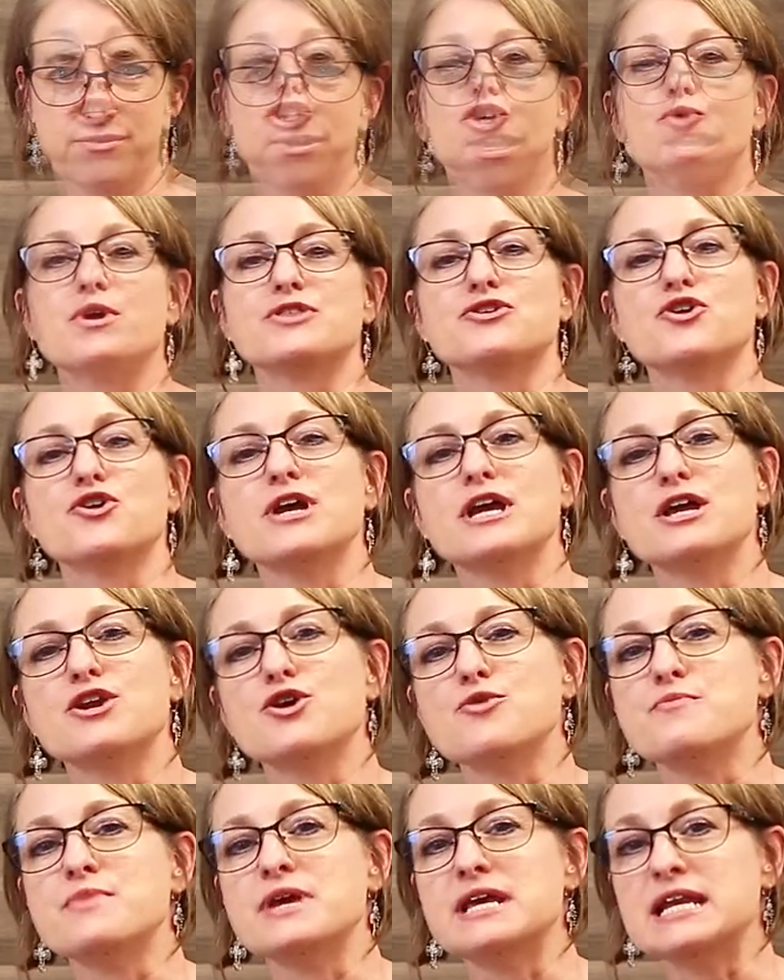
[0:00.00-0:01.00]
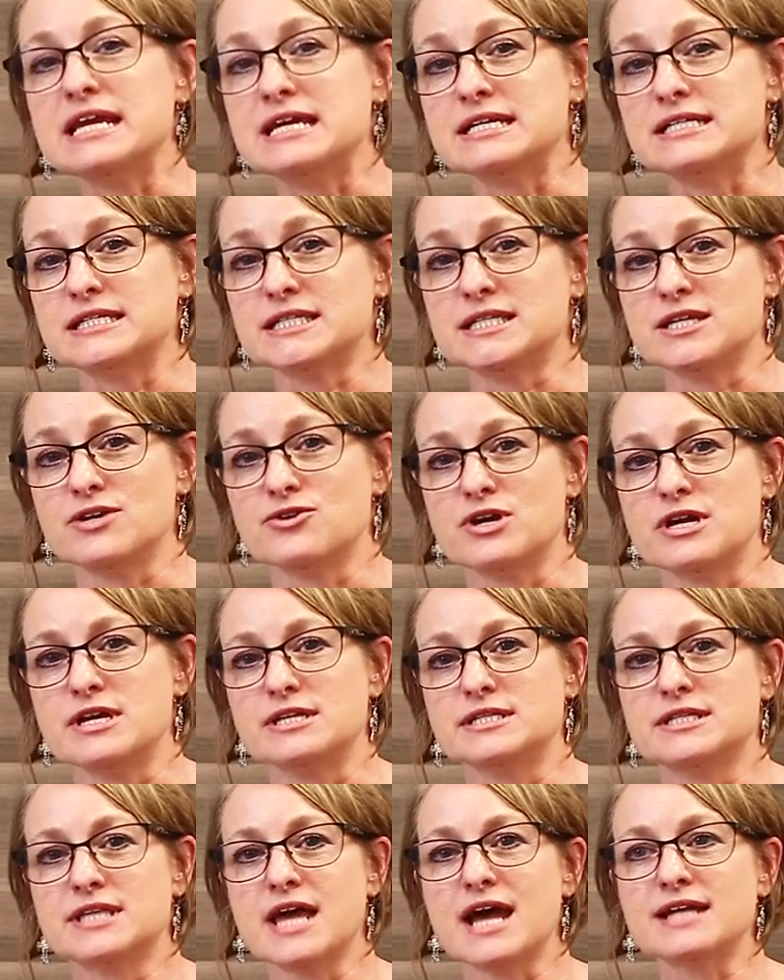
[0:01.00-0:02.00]
So with your intermediate
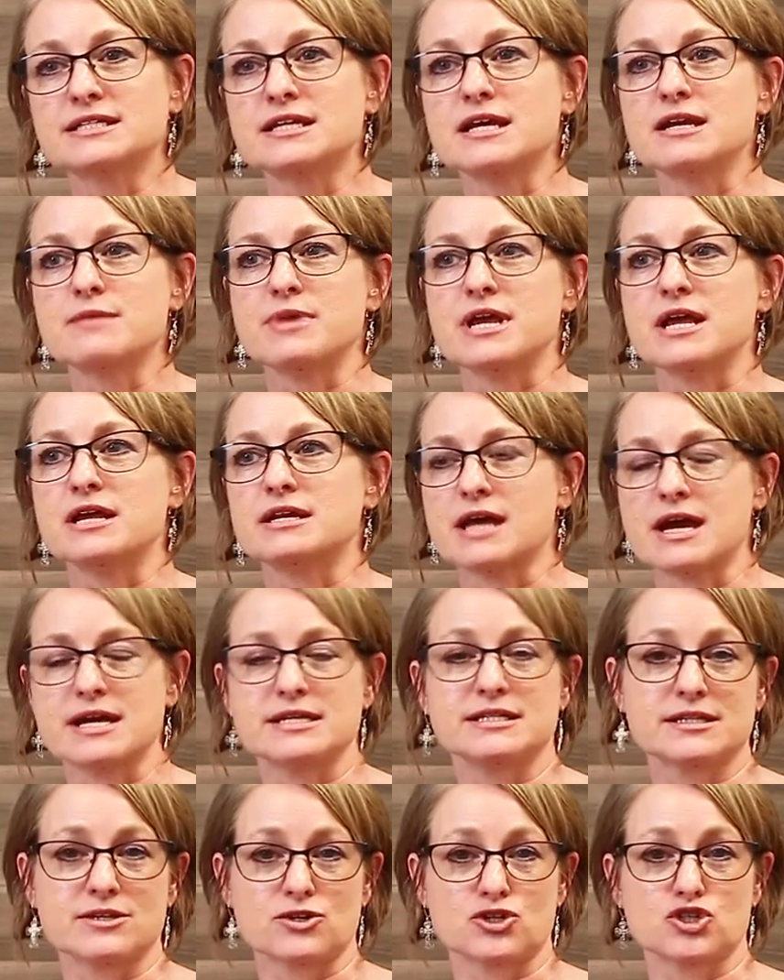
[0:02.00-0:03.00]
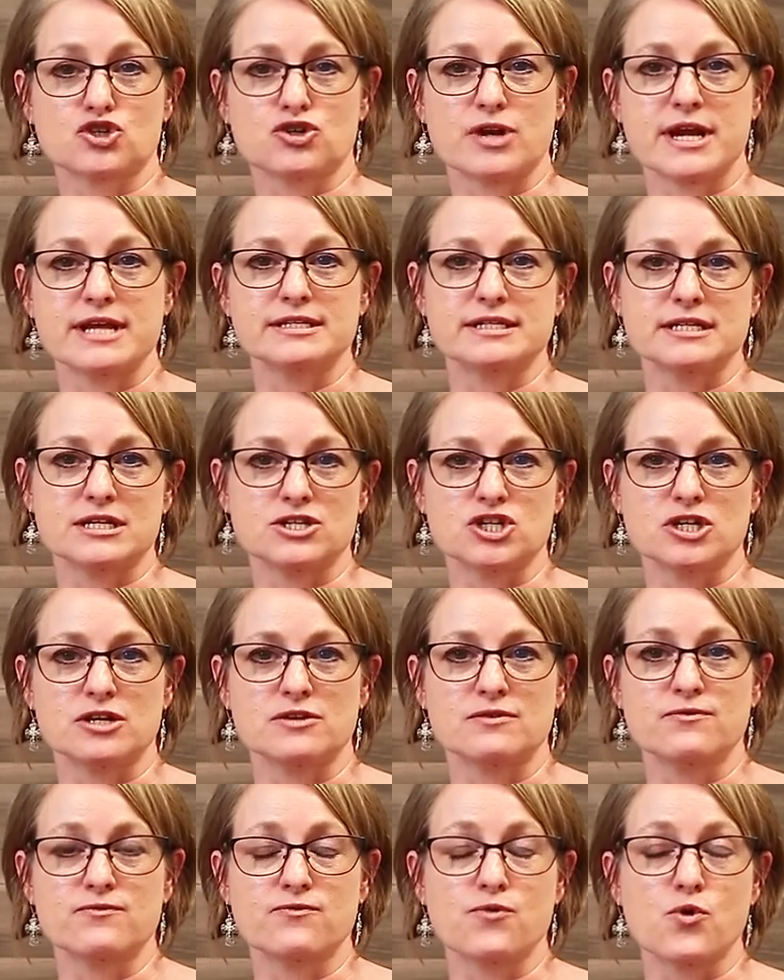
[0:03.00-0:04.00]
series, that's gonna be a nice little
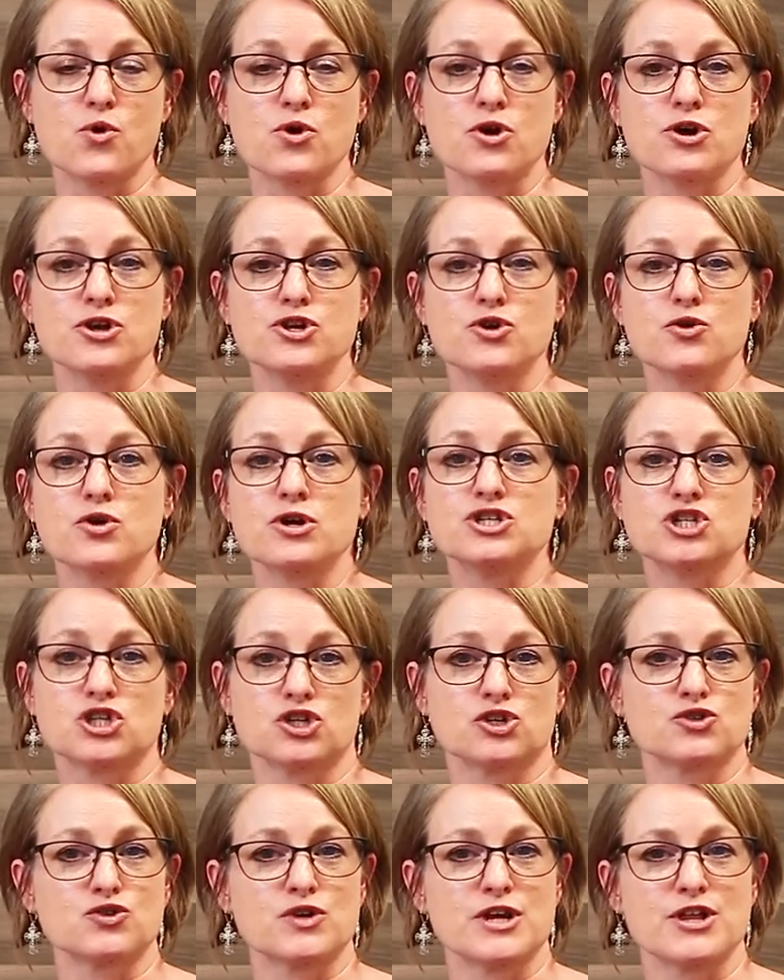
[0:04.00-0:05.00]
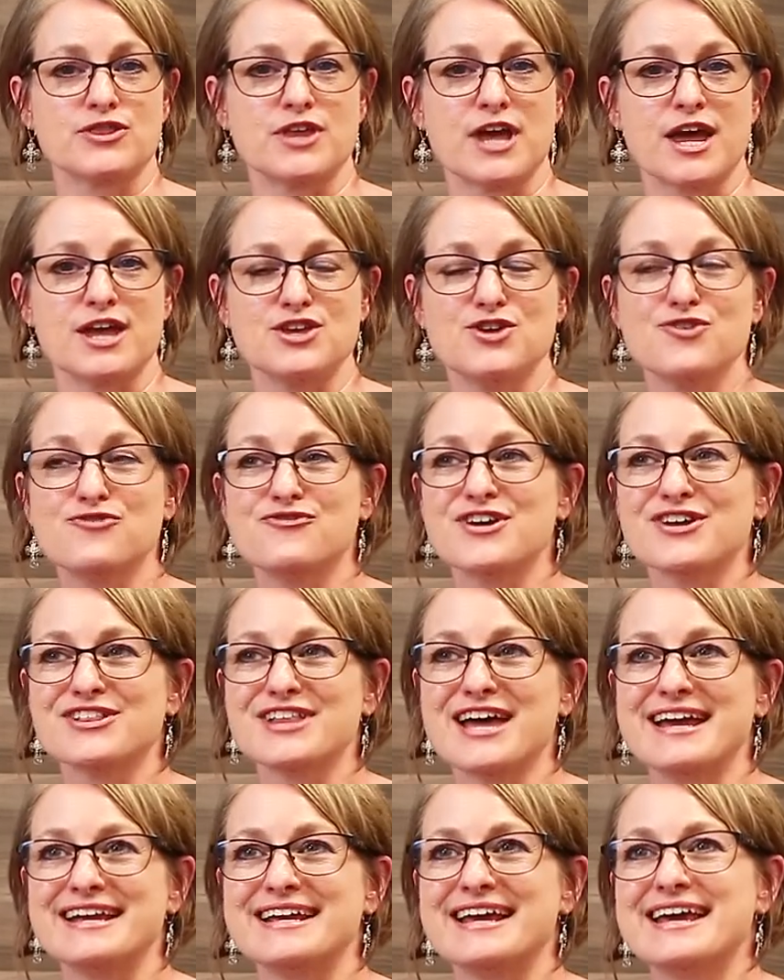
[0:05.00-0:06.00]
transition for your children that you feel
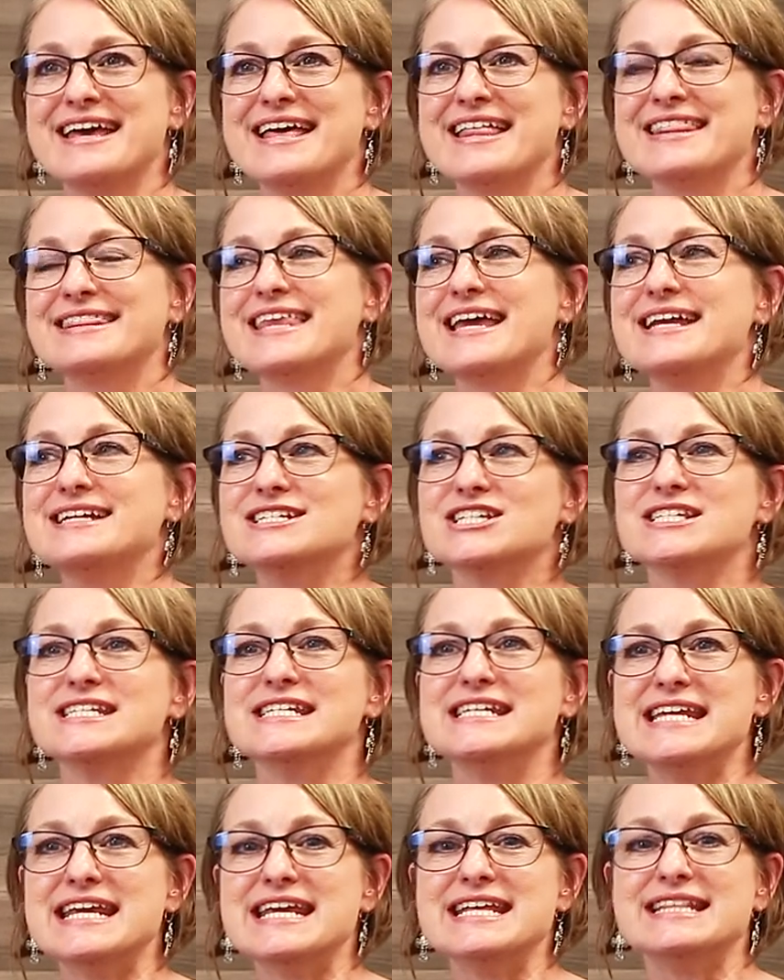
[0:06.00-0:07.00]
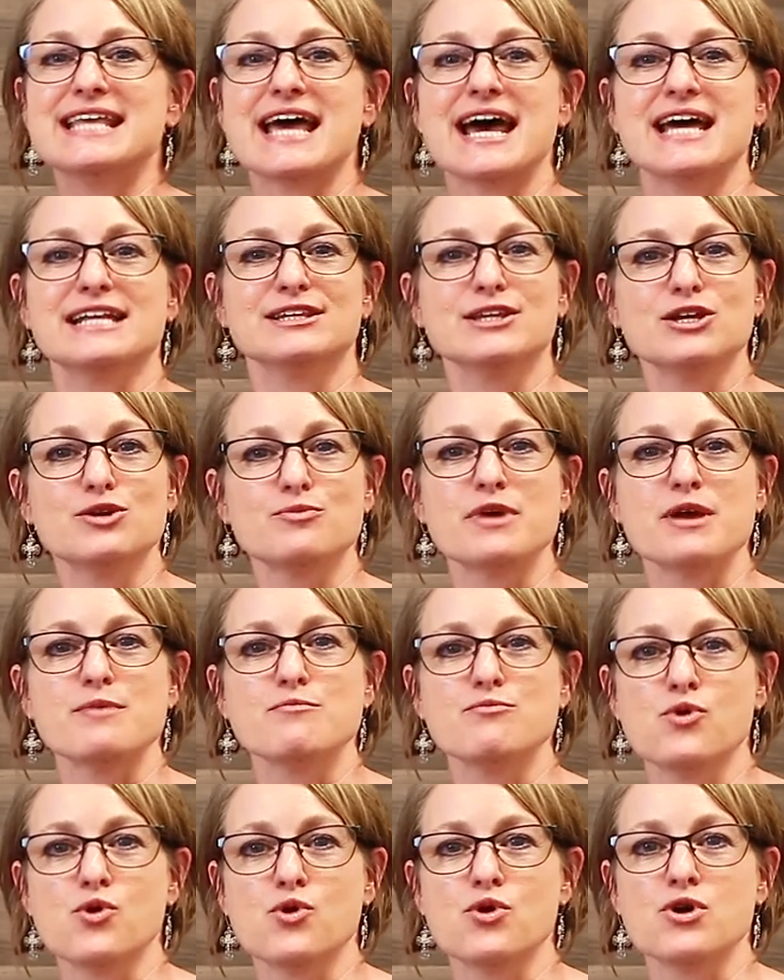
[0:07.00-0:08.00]
like they just need that little bit
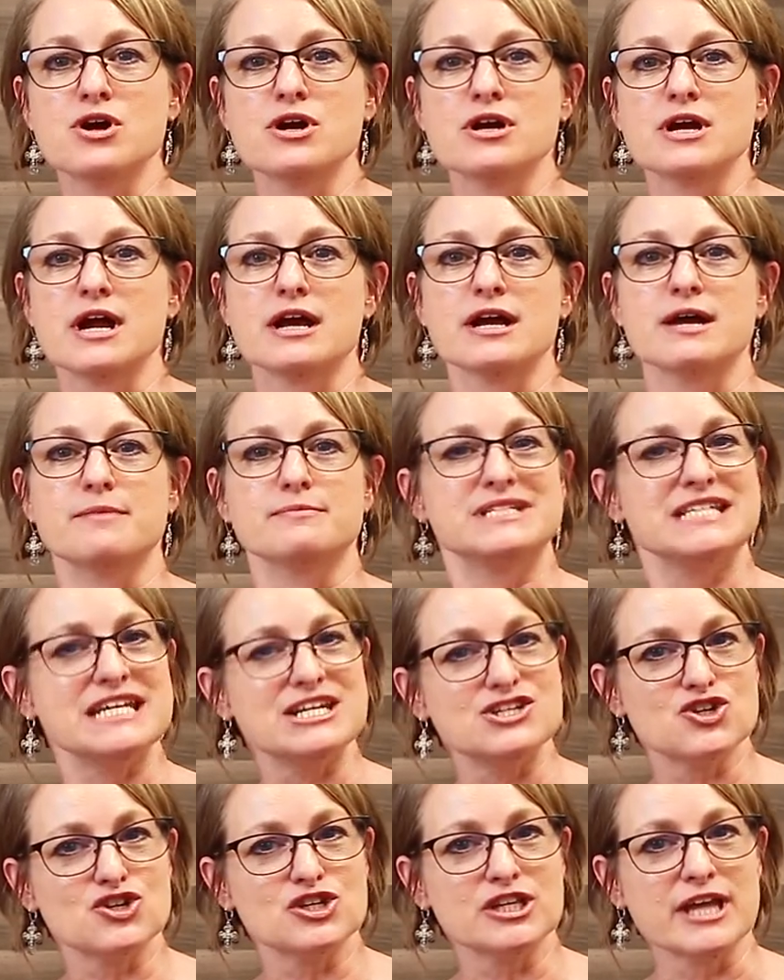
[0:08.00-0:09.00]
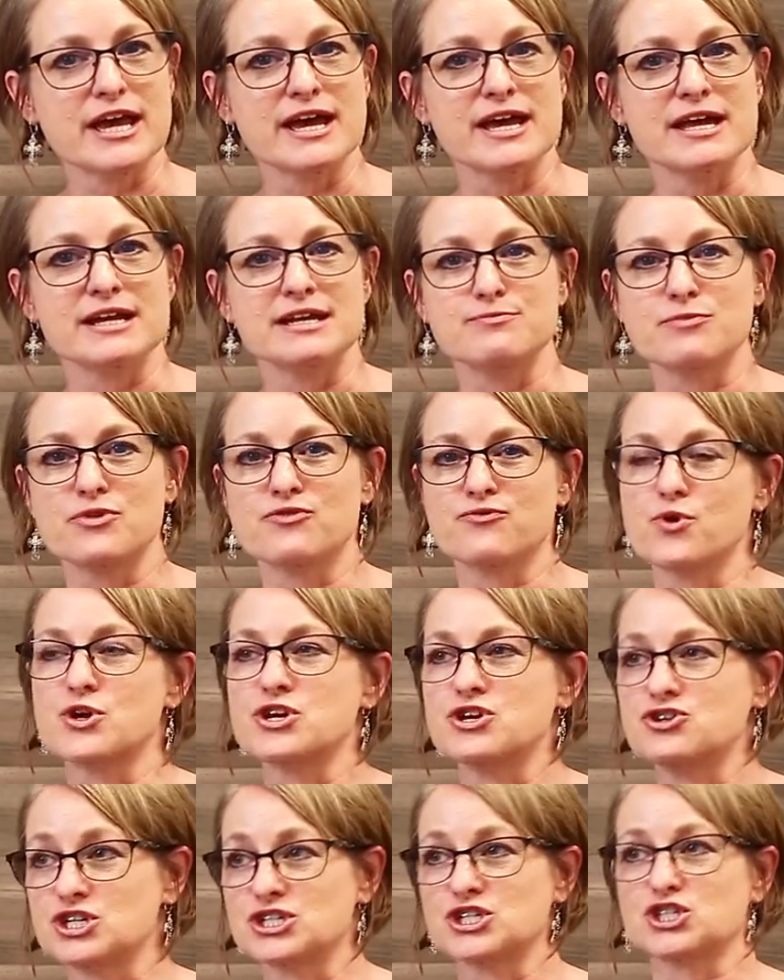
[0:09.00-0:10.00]
more um, teacher-led before
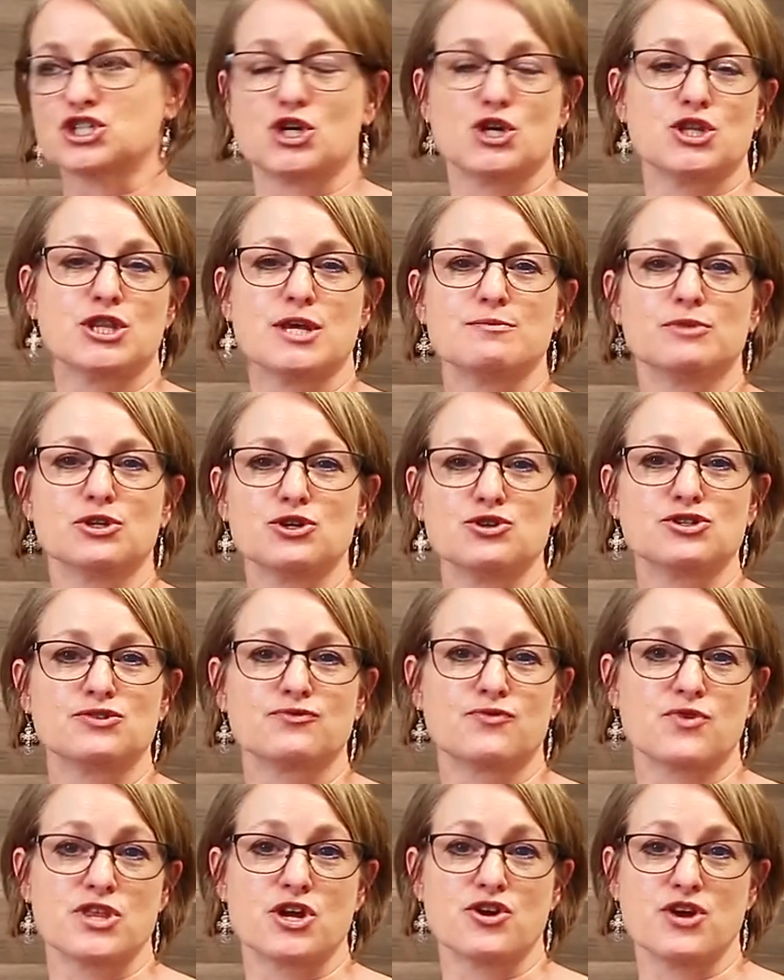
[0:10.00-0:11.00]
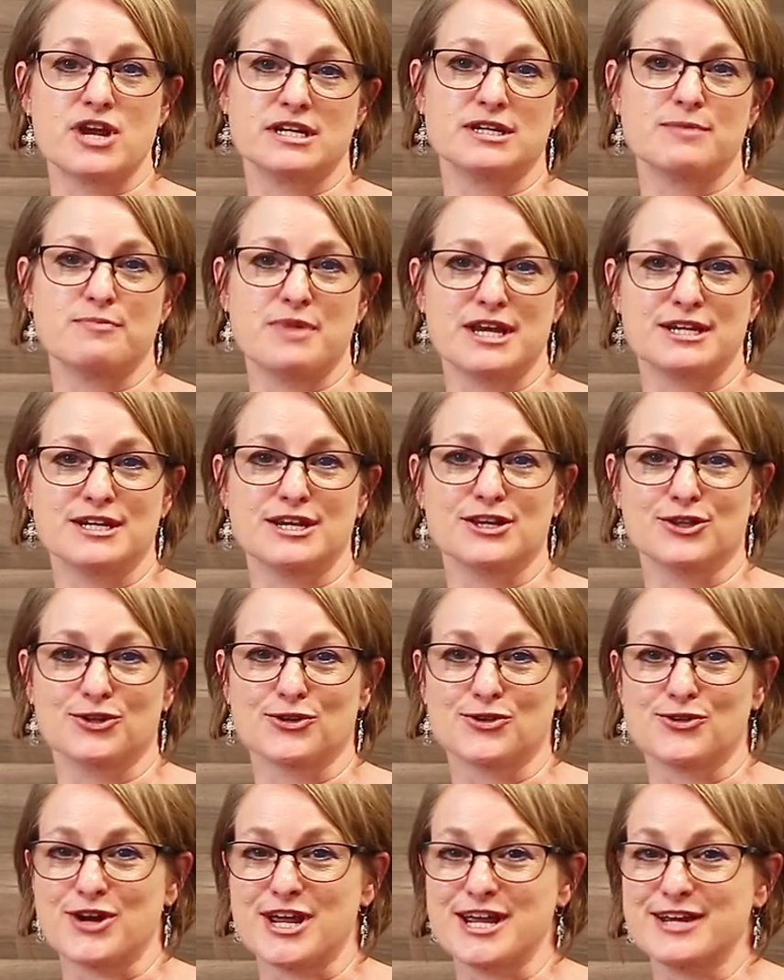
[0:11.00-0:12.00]
you just turn them loose for their independent
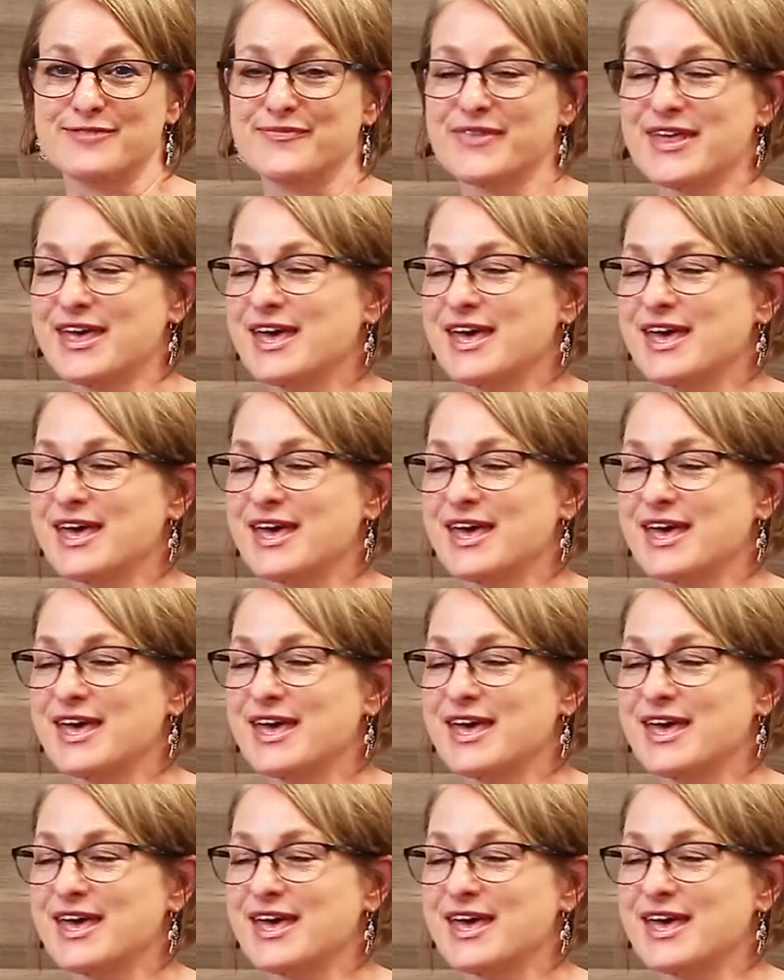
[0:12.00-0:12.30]
learning.